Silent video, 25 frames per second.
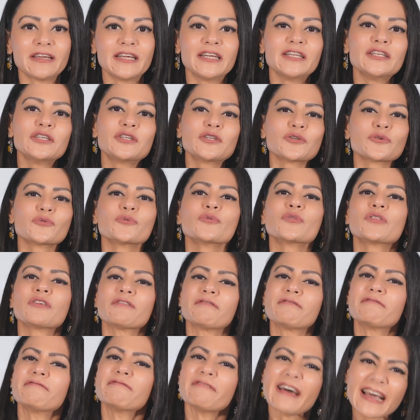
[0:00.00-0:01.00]
into the
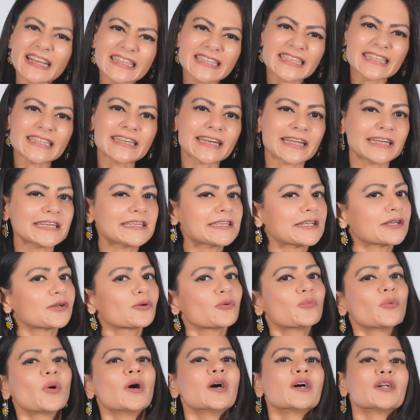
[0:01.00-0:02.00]

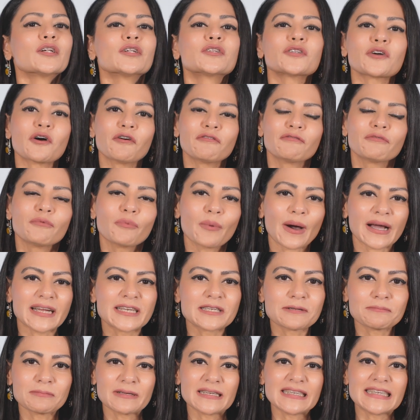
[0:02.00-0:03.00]
fascinating world of
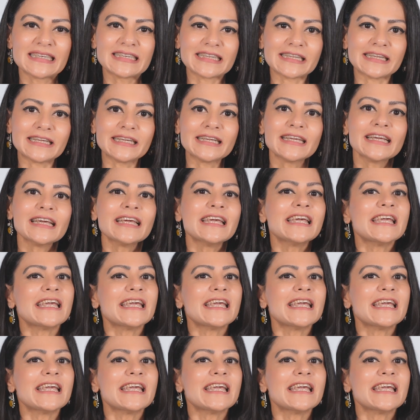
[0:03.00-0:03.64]
vitamin D,